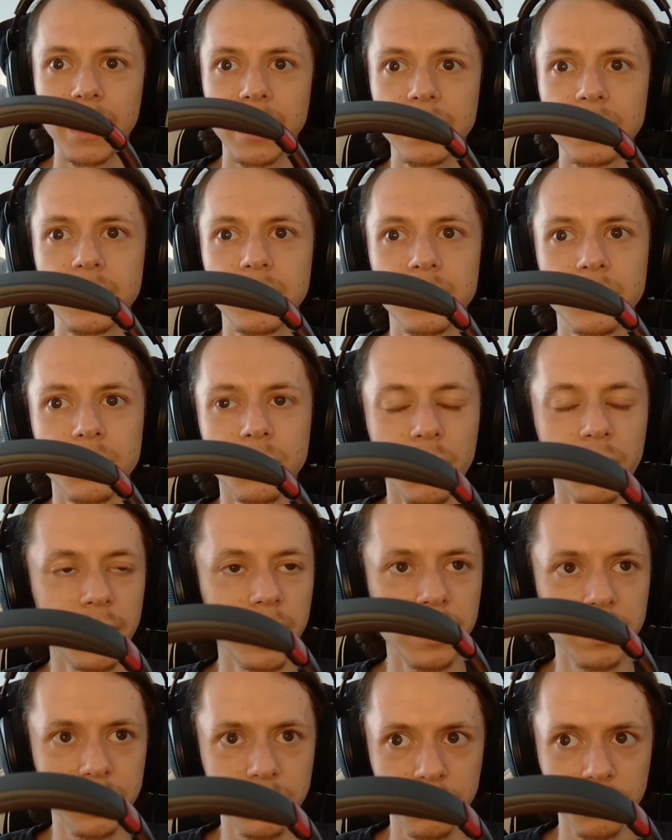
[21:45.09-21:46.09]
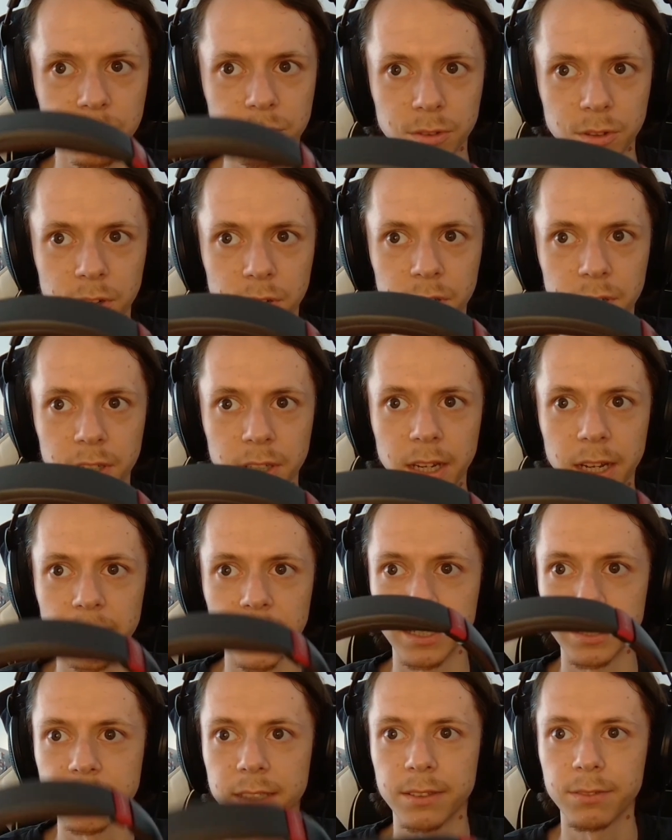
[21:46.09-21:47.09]
It's not as strong
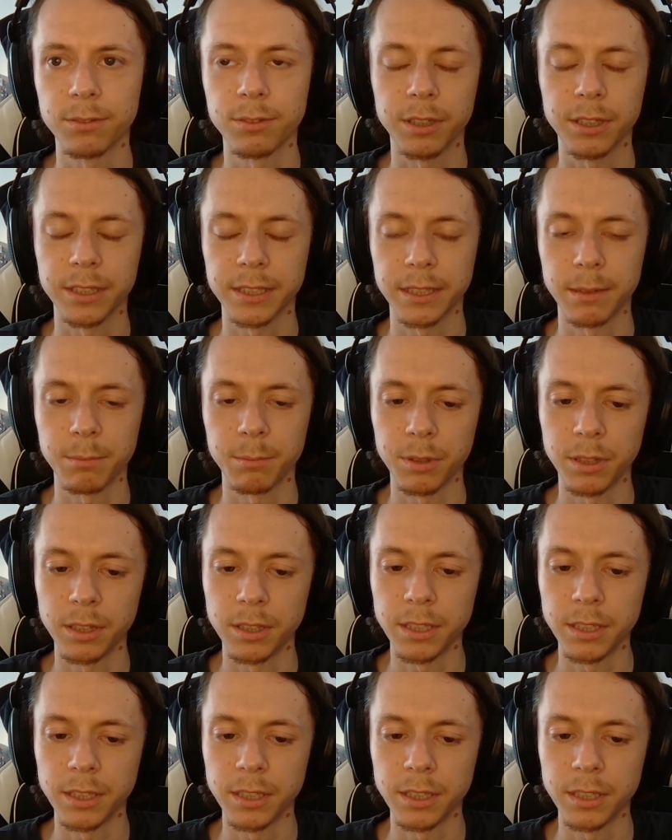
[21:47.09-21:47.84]
as, for example,